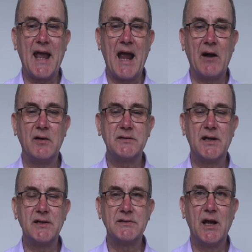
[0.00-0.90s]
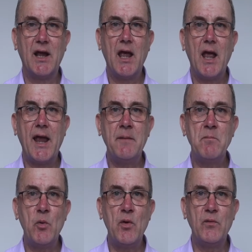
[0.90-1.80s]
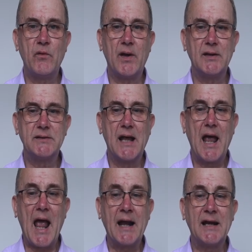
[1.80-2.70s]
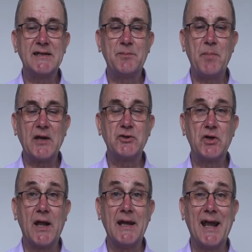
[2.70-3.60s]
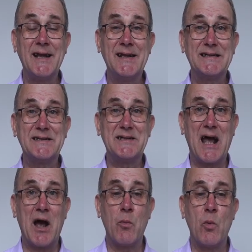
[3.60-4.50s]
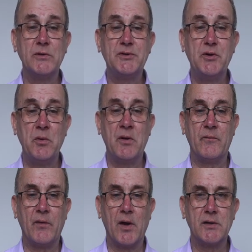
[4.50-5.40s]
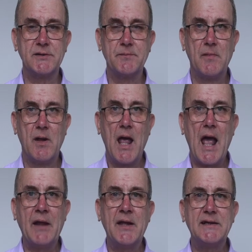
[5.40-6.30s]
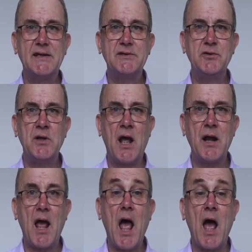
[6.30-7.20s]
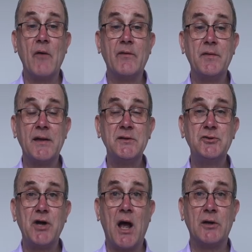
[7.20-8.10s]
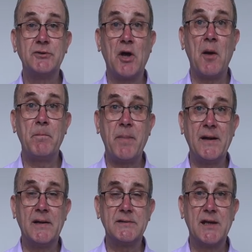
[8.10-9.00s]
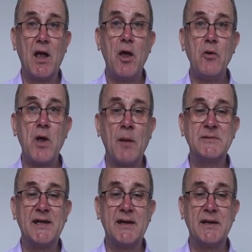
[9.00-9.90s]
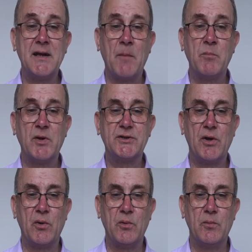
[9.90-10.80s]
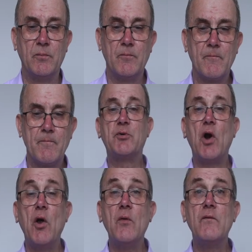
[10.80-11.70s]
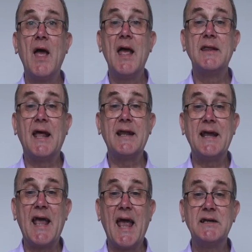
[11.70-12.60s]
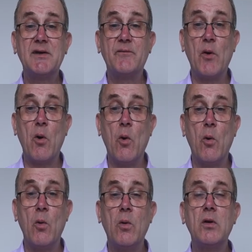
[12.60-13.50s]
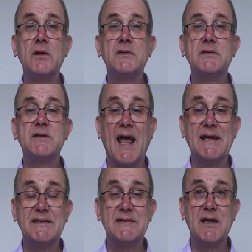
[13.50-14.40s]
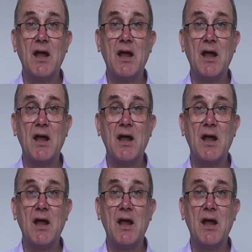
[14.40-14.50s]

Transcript: characters in movies, and especially in the Star Wars universe. And this is none other than Jar Jar Binks, who comes in at number 2. To prove that they cater for all tastes,